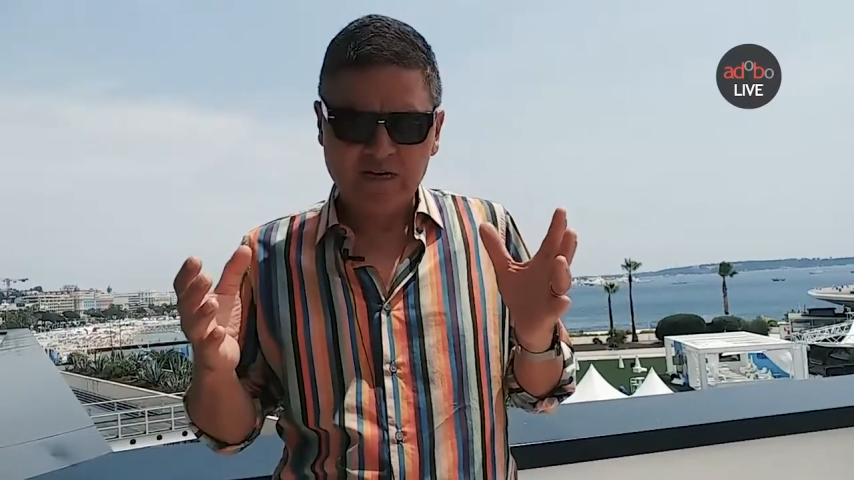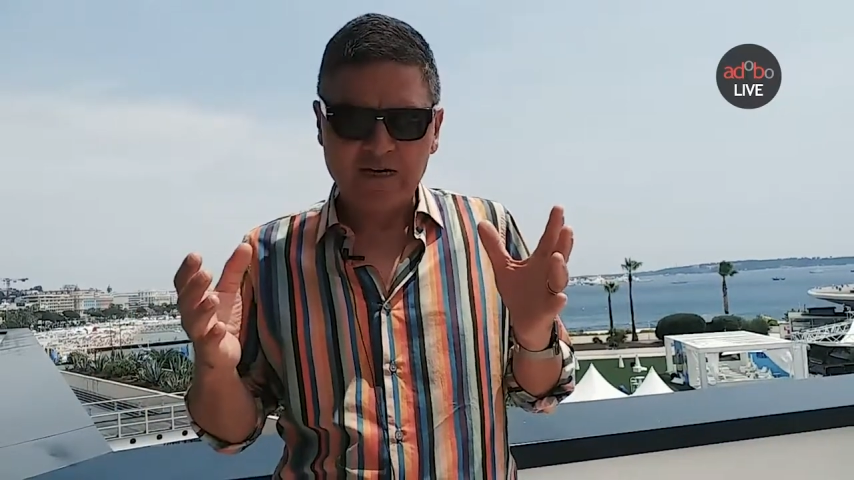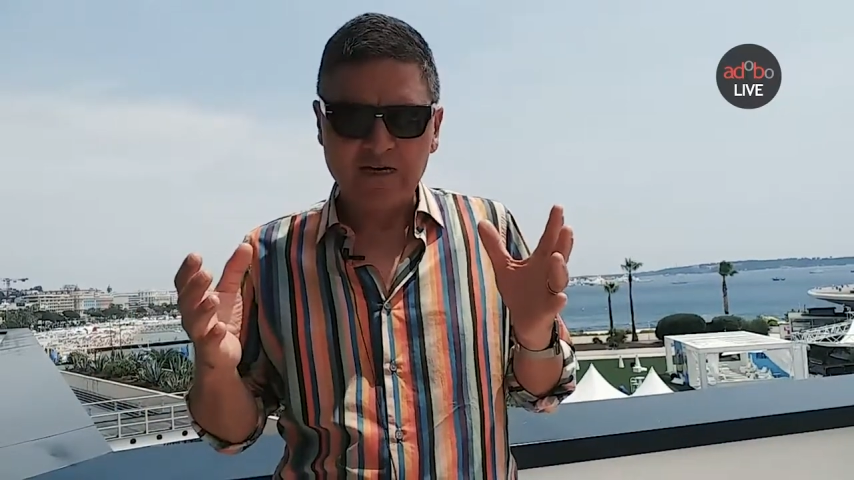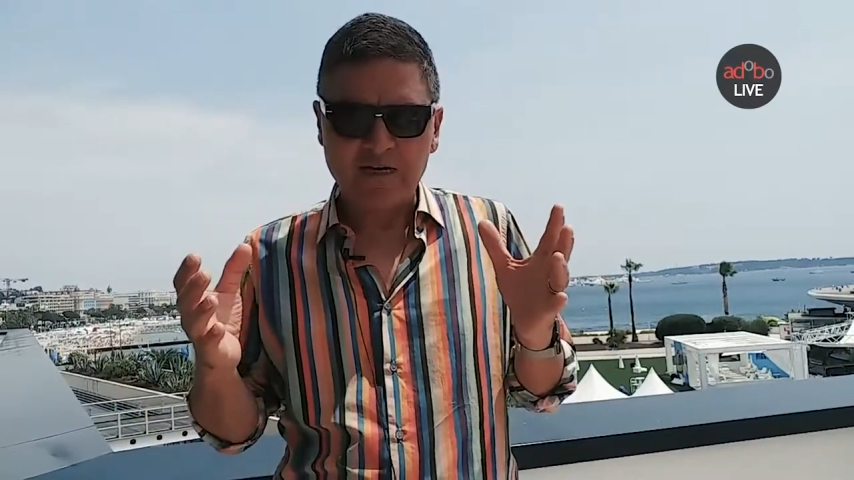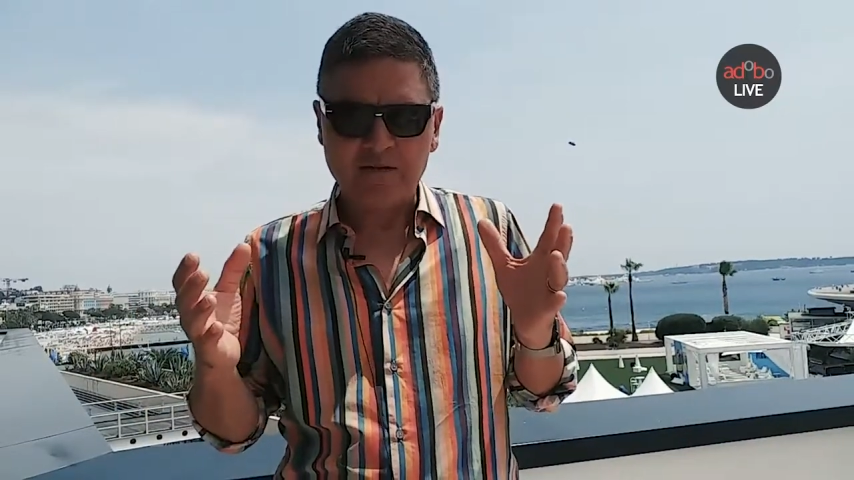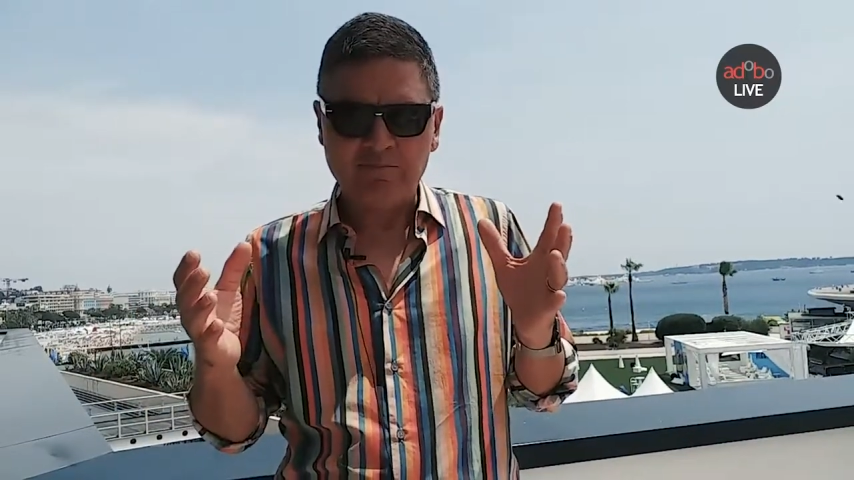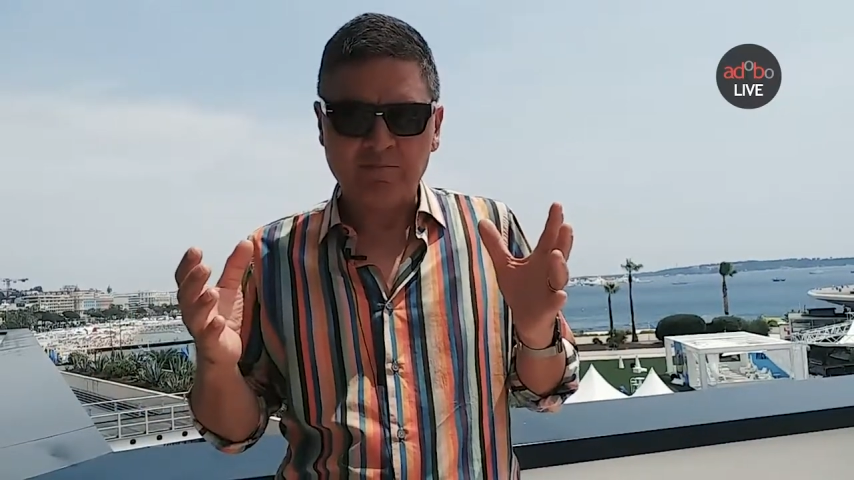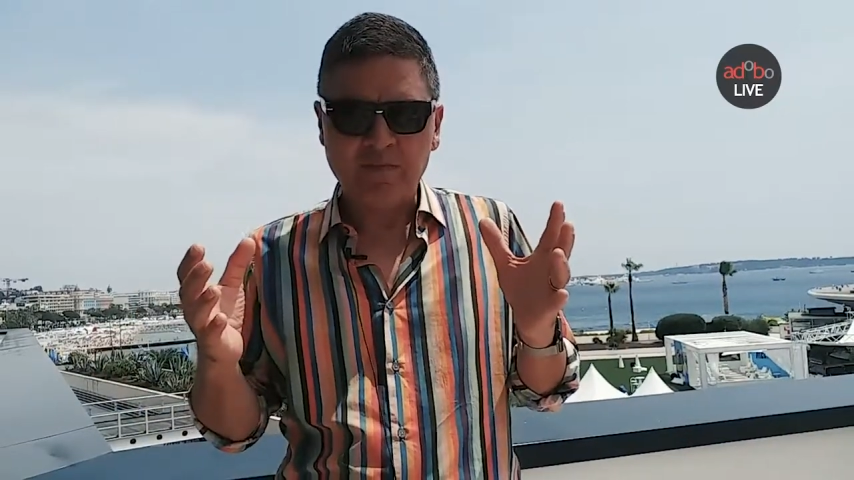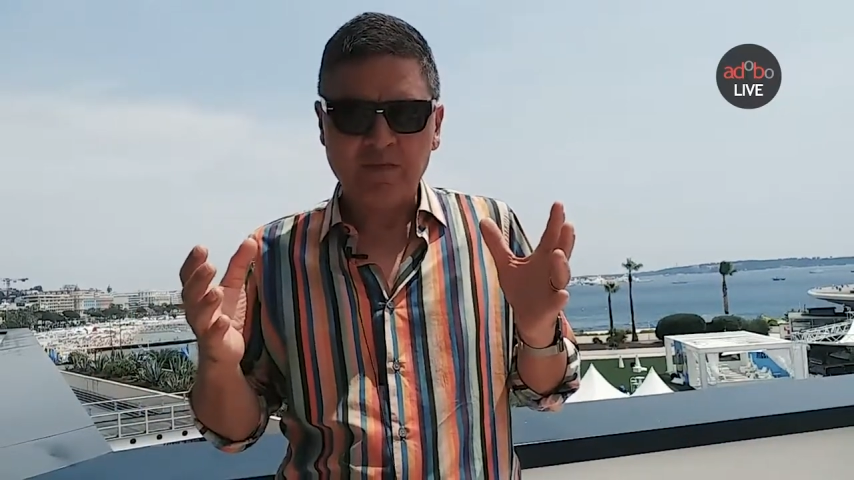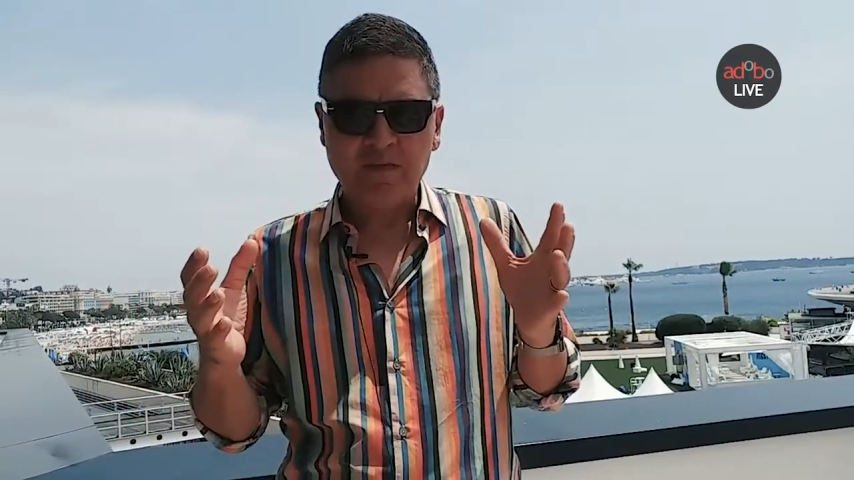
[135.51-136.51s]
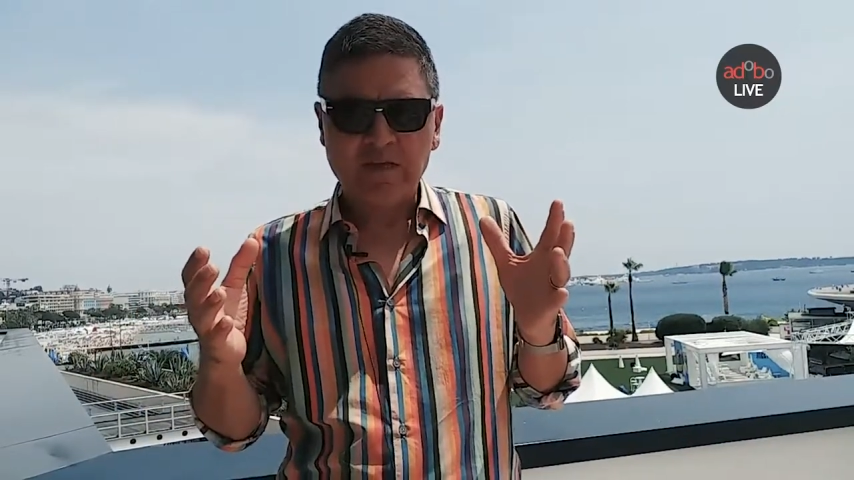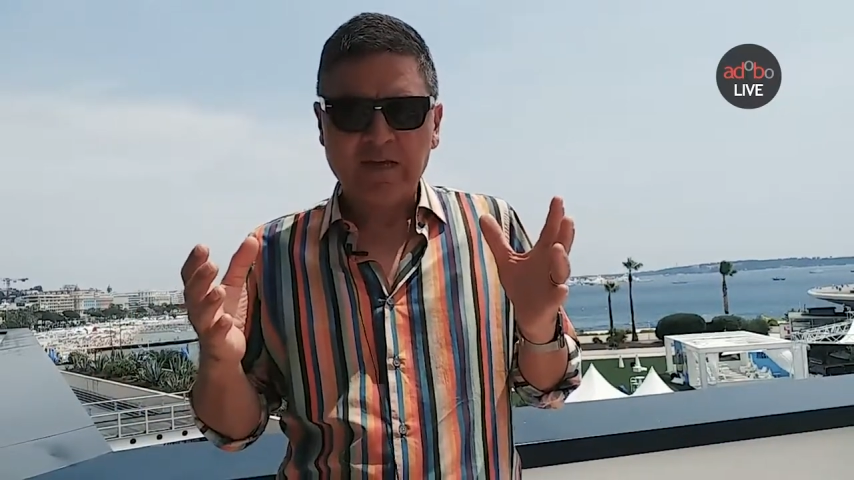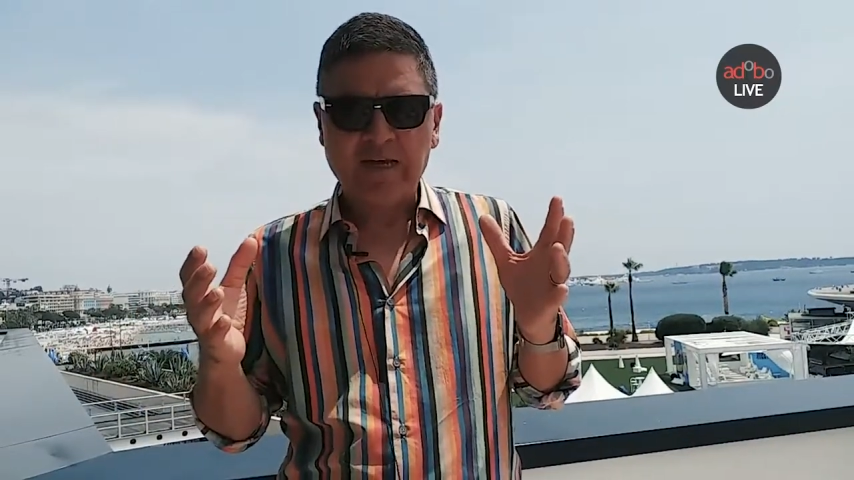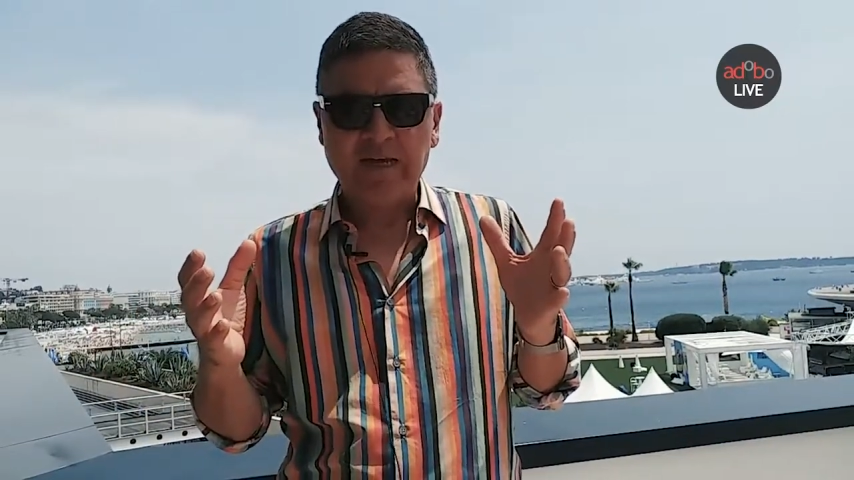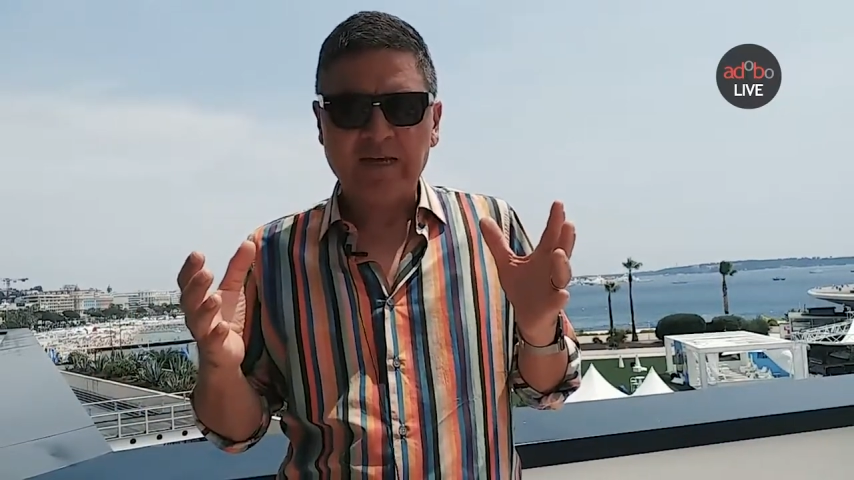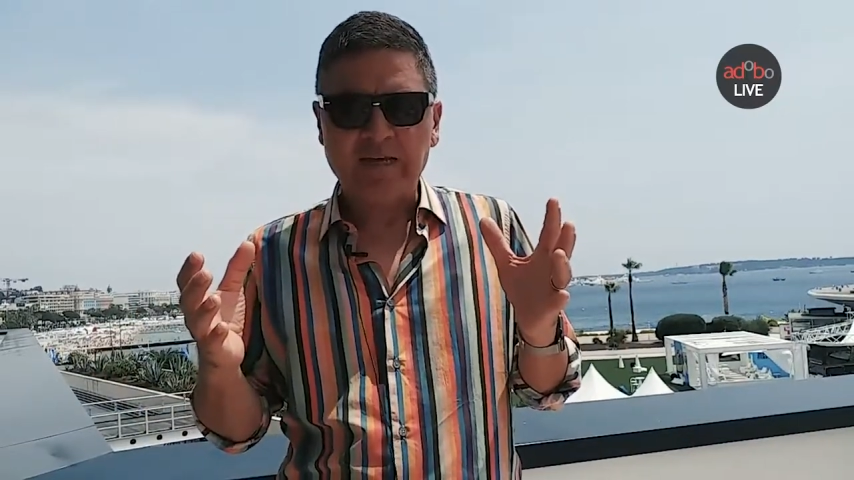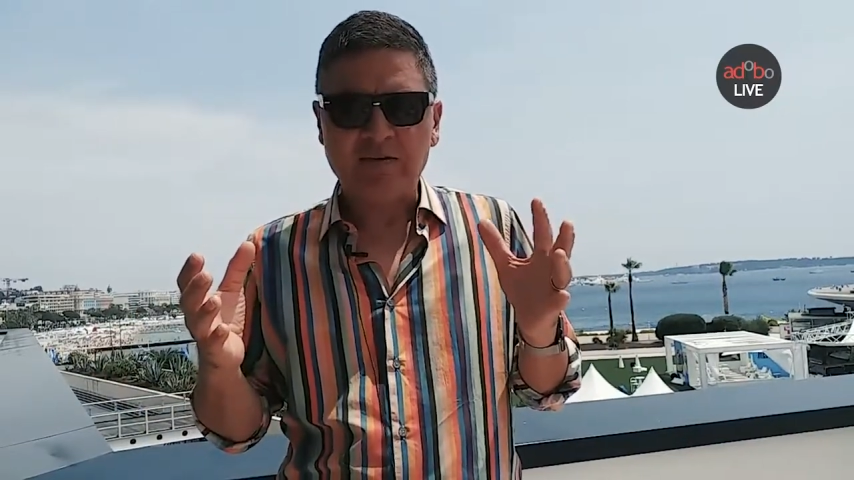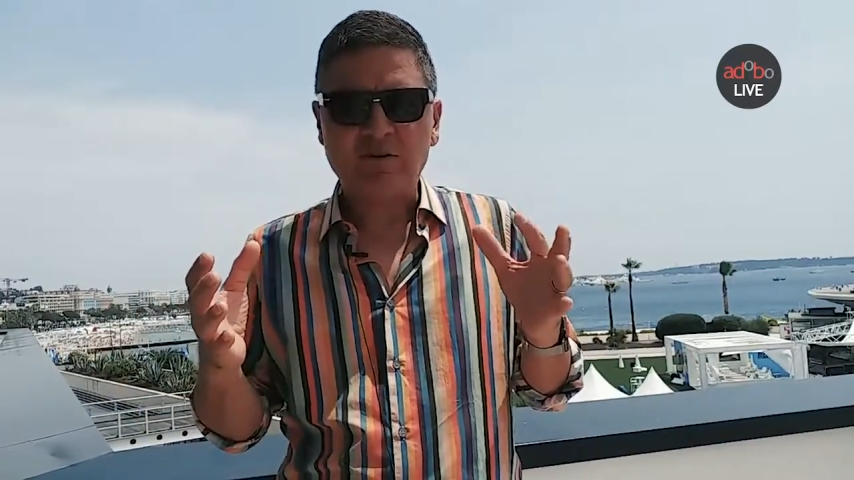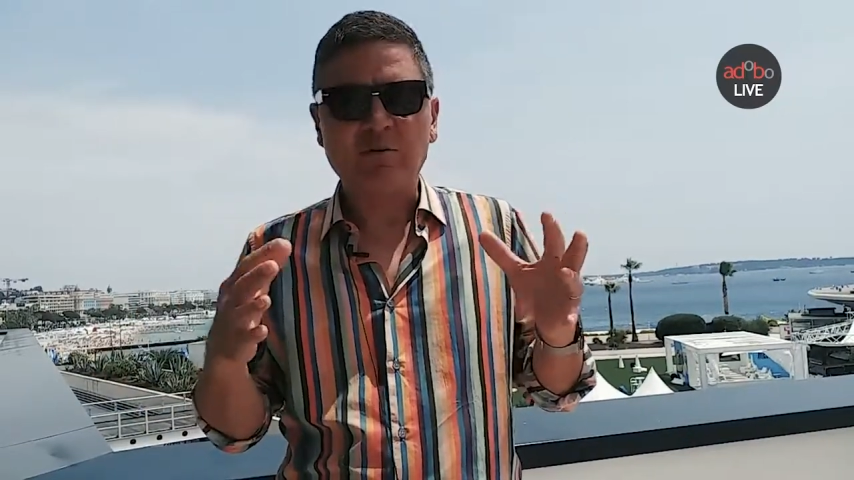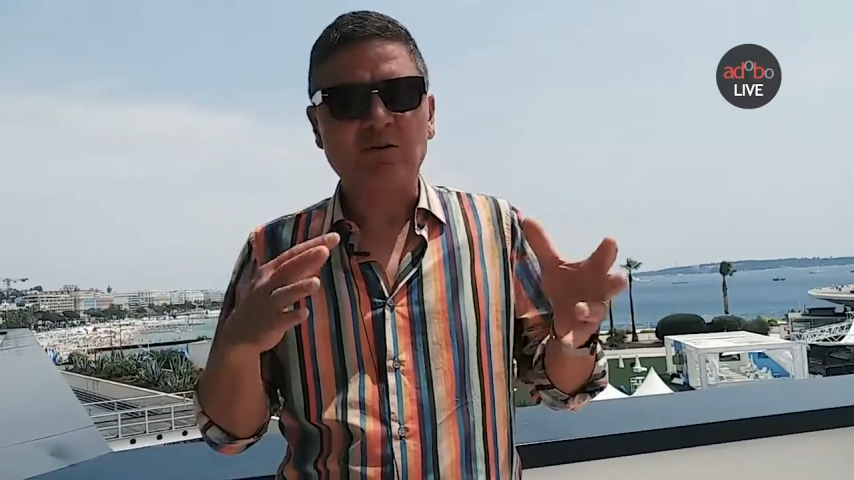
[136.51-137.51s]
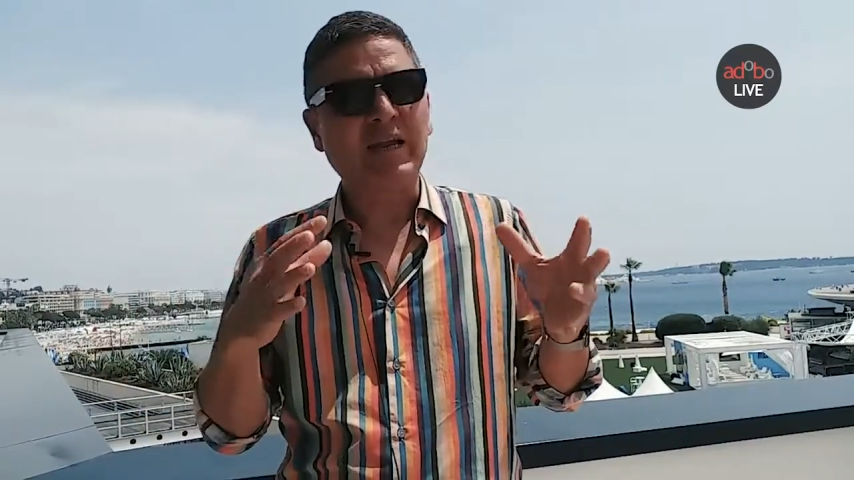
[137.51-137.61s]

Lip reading: an incredible